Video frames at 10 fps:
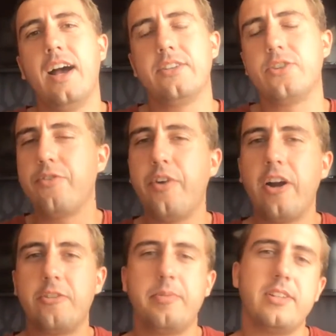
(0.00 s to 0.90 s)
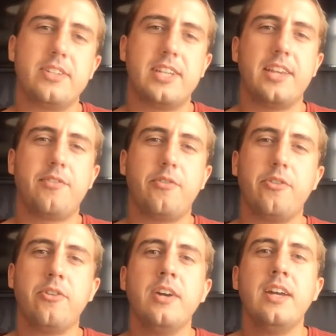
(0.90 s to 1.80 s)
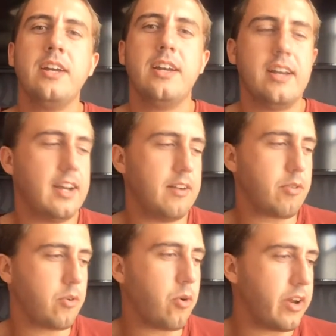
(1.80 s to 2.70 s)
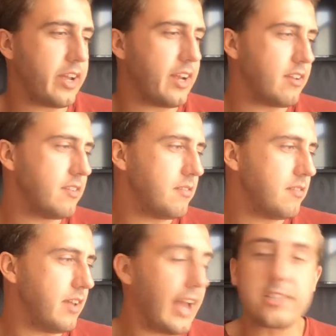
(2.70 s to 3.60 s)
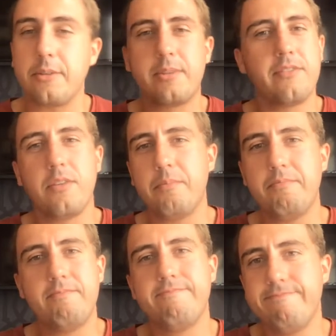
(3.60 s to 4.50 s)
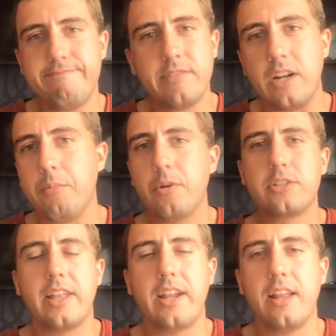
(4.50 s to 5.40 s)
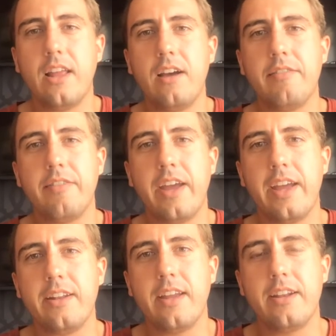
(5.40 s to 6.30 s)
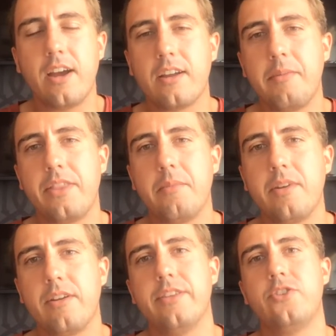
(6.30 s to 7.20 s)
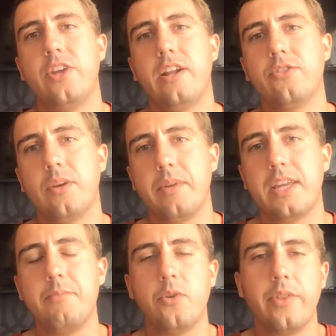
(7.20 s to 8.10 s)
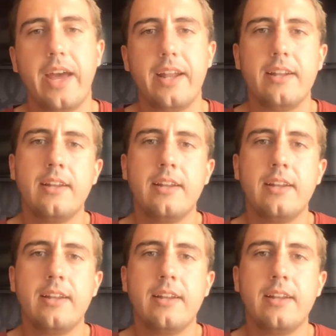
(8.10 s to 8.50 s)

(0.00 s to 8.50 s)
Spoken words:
So far, it's been successful recording excerpts of the books that I love and talking about them here on this channel, so I'm going to keep doing that.